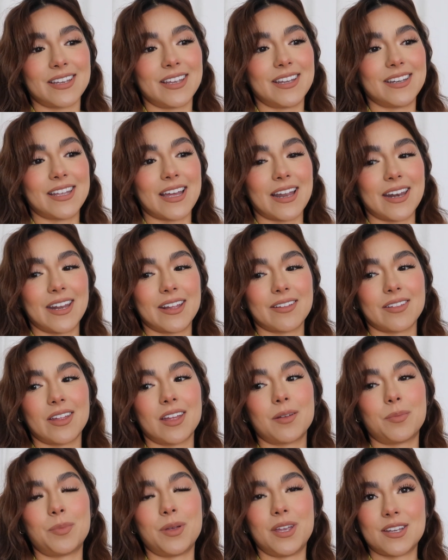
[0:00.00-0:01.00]
in getting
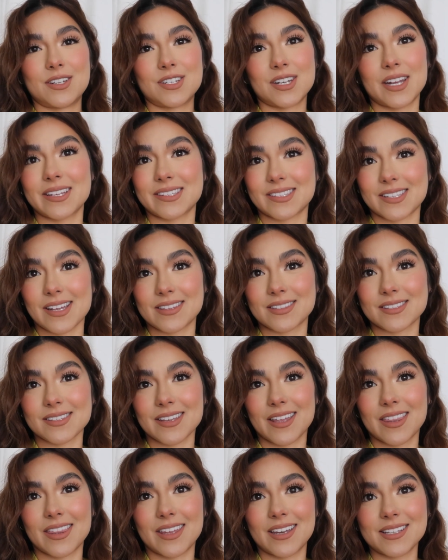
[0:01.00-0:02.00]
like PJ sets
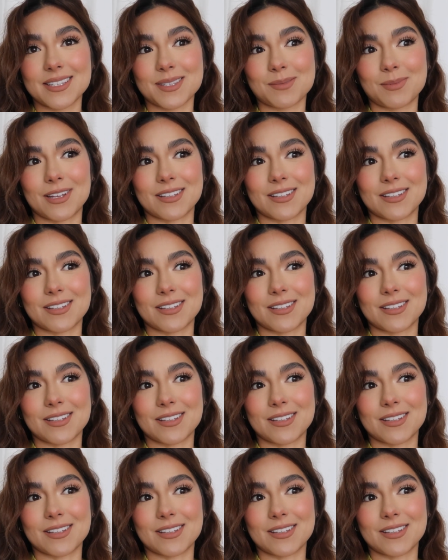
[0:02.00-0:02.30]
like this